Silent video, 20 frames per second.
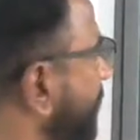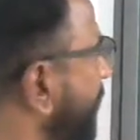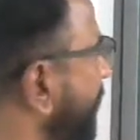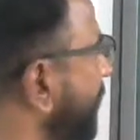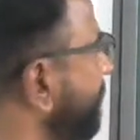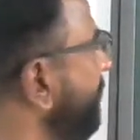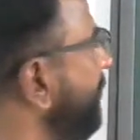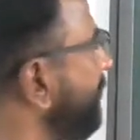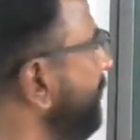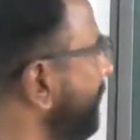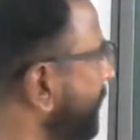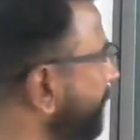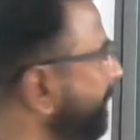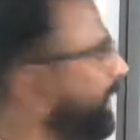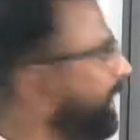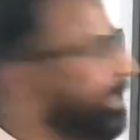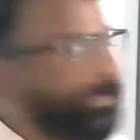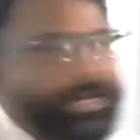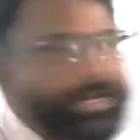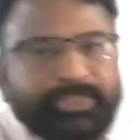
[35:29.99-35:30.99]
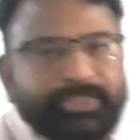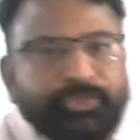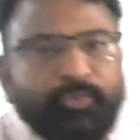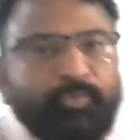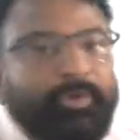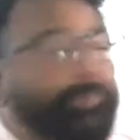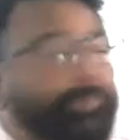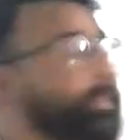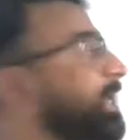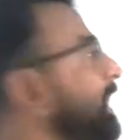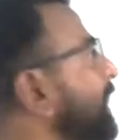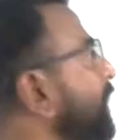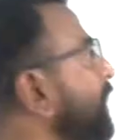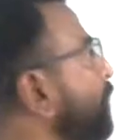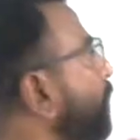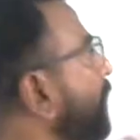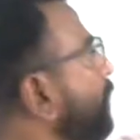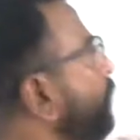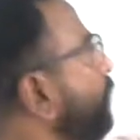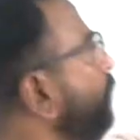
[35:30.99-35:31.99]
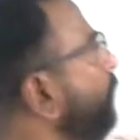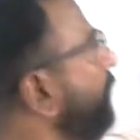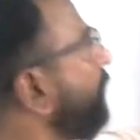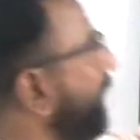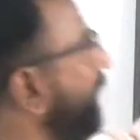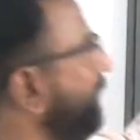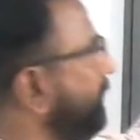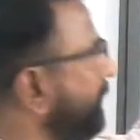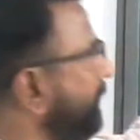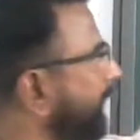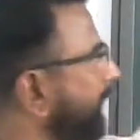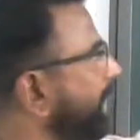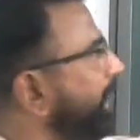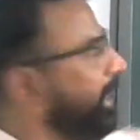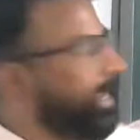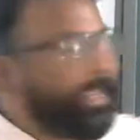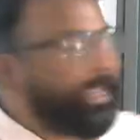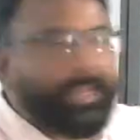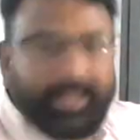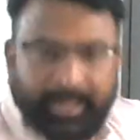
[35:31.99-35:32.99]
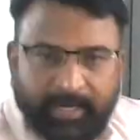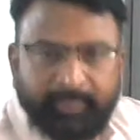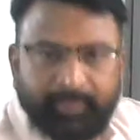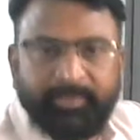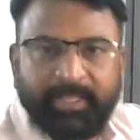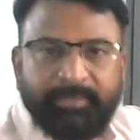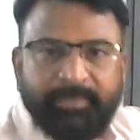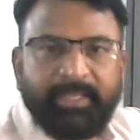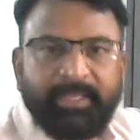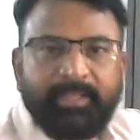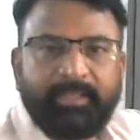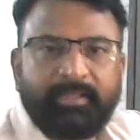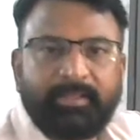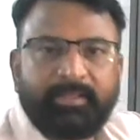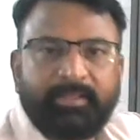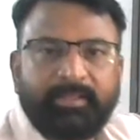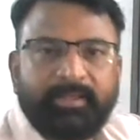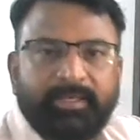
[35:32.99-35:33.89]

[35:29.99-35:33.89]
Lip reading: interaction will be equal to AA and BB.